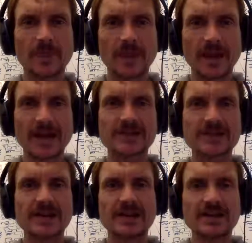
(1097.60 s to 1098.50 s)
as they
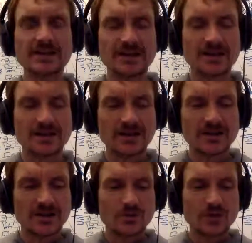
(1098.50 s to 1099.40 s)

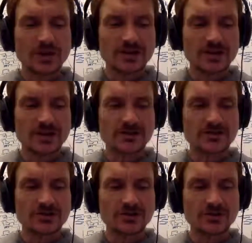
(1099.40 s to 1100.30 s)
went
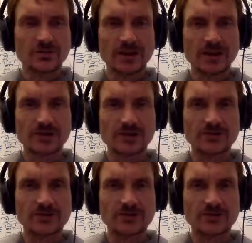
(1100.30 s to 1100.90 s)
into Belgium,